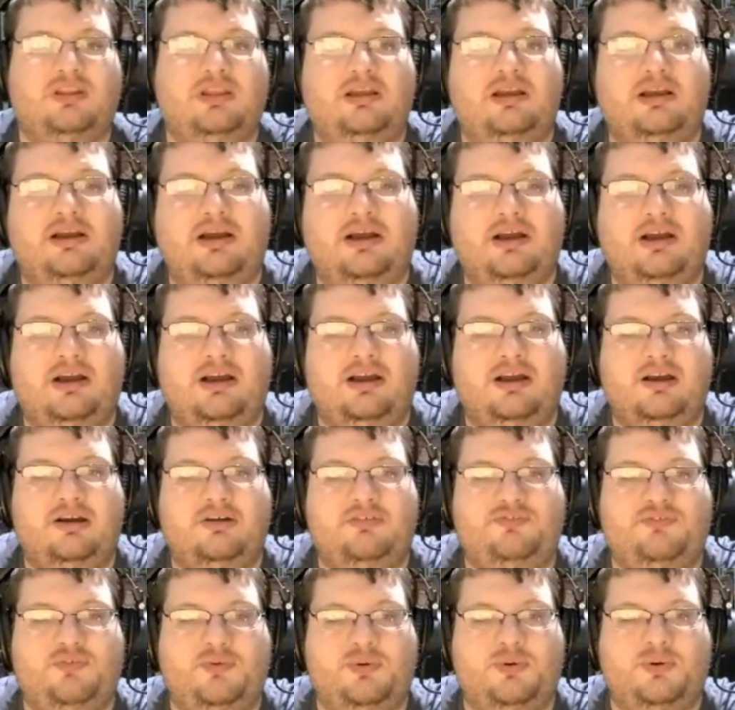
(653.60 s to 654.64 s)

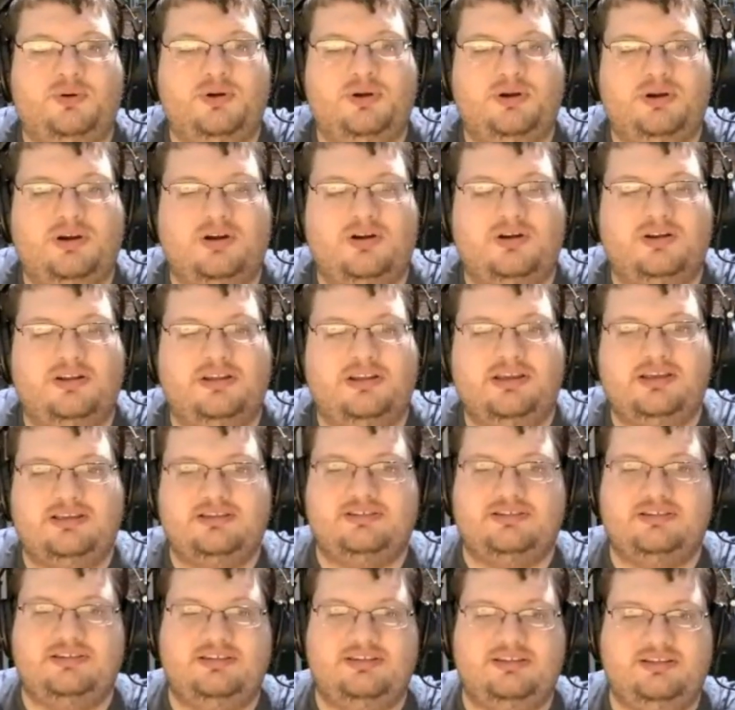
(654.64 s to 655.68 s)
For our
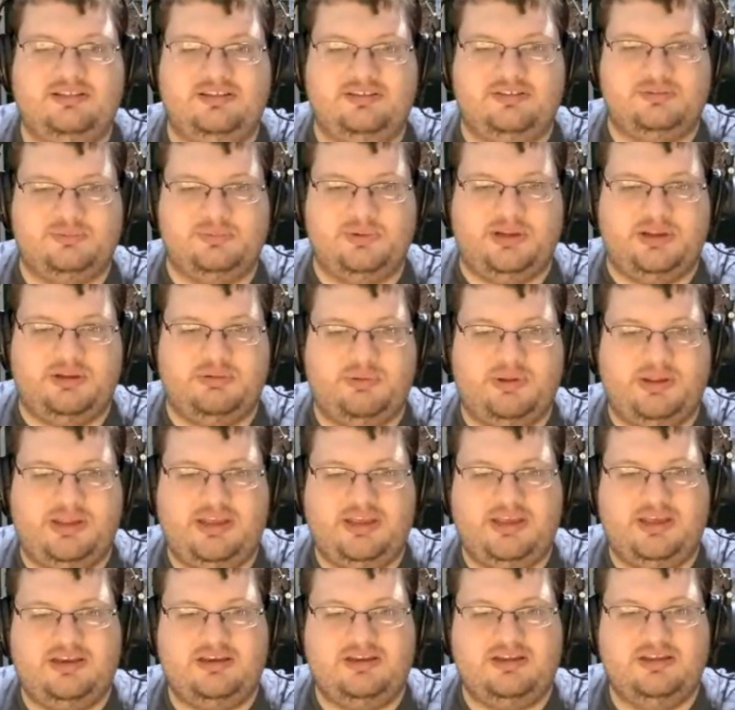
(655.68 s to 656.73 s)
guest this week, we
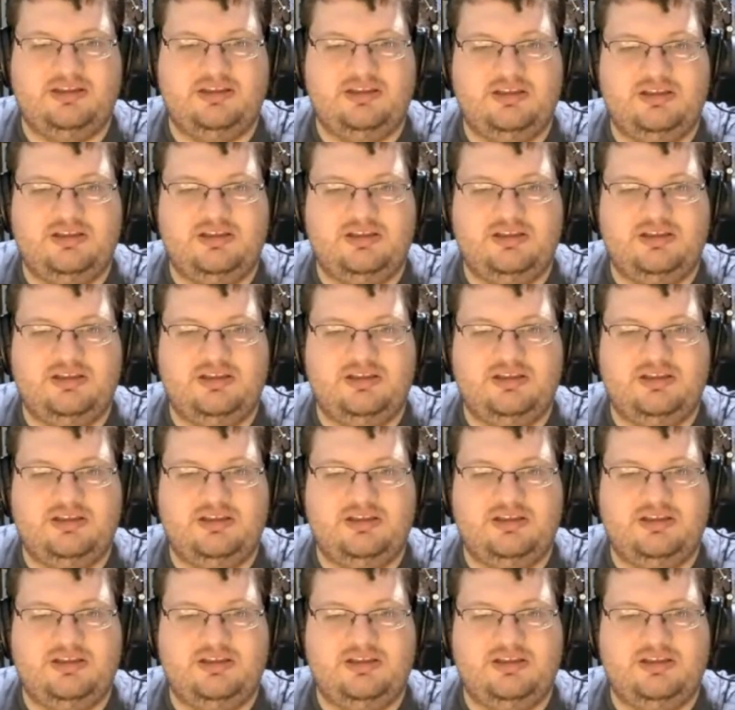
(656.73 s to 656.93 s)
had